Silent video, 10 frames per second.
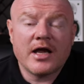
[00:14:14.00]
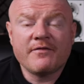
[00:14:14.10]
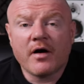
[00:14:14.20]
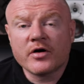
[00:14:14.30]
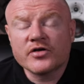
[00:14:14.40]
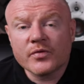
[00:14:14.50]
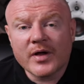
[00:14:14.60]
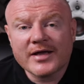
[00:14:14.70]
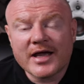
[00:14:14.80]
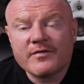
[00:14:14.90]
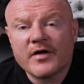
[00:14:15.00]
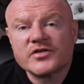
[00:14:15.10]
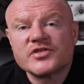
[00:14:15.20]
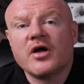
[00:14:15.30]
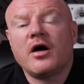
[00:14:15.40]
if I could do it again, if I
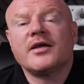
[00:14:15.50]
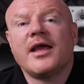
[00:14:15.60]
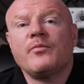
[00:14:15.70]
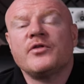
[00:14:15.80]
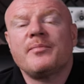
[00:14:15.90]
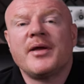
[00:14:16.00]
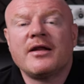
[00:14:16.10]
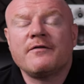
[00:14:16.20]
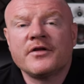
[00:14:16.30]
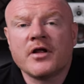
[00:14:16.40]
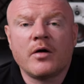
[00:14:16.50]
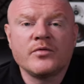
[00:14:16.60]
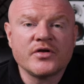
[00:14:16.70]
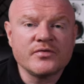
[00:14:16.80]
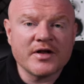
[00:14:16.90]
could start again? Would there be anything that I
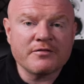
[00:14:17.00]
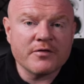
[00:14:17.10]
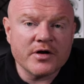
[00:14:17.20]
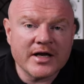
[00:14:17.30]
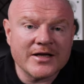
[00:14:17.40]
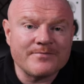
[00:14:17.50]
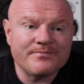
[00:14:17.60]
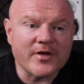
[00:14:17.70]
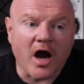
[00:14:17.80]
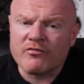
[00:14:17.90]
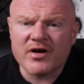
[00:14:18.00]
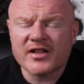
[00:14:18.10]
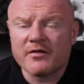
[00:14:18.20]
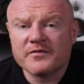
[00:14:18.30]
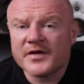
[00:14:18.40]
would do differently? I
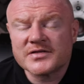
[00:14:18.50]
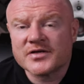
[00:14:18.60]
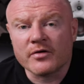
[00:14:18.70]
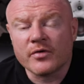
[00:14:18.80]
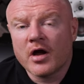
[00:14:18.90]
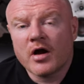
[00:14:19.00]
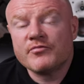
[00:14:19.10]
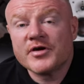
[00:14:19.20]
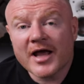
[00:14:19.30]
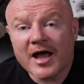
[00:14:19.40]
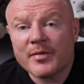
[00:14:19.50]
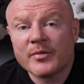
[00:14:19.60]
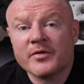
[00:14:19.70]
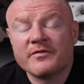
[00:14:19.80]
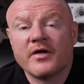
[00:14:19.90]
really don't think so. I'm really
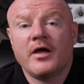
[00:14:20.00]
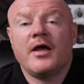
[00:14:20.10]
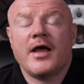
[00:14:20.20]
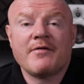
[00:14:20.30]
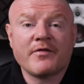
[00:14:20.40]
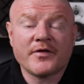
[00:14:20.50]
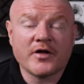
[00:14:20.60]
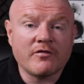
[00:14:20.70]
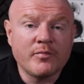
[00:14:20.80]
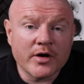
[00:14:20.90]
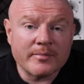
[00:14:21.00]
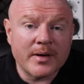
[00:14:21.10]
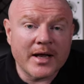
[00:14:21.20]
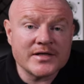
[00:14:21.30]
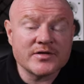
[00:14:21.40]
happy with everything that I've put in
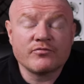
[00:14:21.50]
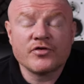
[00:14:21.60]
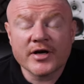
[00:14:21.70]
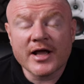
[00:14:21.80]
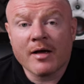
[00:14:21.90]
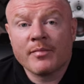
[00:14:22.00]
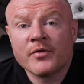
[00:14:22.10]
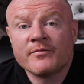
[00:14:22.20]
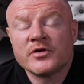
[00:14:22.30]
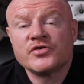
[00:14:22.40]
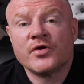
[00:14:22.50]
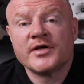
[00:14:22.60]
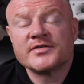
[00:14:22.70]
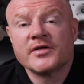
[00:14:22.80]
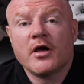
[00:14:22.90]
place. I'm really happy with my
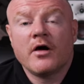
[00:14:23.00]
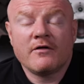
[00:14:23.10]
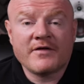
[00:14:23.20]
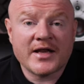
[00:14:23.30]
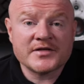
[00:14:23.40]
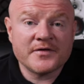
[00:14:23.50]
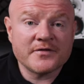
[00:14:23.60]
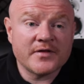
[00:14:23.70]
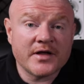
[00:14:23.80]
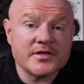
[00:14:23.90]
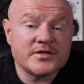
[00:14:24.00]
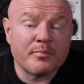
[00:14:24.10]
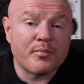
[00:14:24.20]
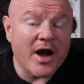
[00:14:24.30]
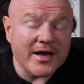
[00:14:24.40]
choice of LS50s, the
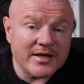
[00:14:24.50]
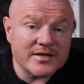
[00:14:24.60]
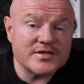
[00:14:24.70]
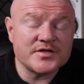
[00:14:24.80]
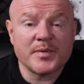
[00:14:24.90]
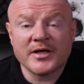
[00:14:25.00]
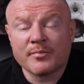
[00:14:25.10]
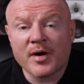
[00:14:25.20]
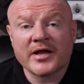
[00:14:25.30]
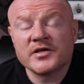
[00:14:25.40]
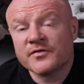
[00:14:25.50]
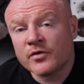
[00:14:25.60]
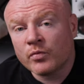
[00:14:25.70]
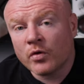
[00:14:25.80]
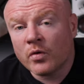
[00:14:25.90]
brackets, the speaker brackets for
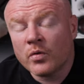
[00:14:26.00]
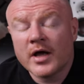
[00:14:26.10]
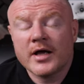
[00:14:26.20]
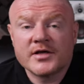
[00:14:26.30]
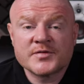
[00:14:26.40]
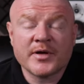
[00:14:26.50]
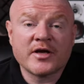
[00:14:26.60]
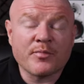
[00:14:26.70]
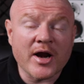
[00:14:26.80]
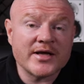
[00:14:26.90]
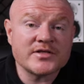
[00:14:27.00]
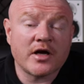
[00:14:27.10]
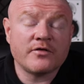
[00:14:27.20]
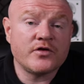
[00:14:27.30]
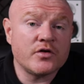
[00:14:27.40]
the wall, speaker brackets
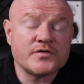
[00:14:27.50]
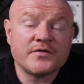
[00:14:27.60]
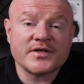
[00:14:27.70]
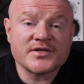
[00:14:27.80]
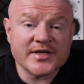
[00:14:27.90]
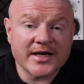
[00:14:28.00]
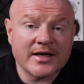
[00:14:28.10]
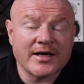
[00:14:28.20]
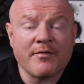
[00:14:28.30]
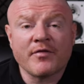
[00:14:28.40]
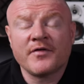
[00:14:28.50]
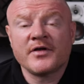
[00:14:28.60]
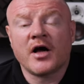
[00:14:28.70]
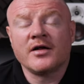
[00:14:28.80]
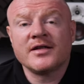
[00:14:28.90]
that I've used for the ceiling.
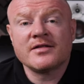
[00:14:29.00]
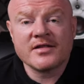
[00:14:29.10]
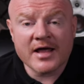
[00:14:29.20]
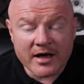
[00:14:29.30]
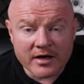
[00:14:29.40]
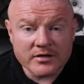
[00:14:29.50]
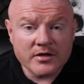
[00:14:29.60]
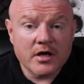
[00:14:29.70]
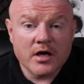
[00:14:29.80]
Everything that I did there